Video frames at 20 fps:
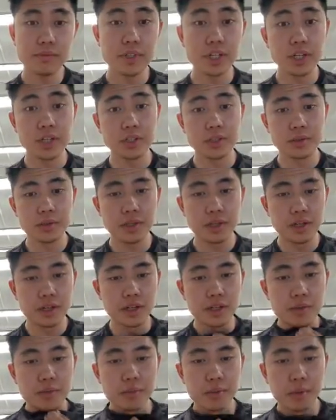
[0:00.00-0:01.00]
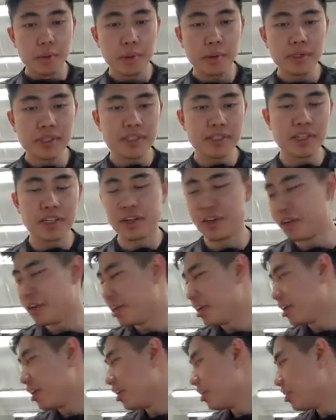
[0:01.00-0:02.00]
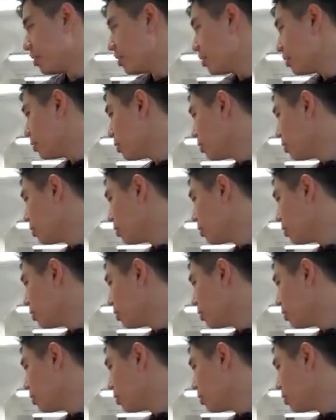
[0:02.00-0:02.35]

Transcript: It was uh, my security guard.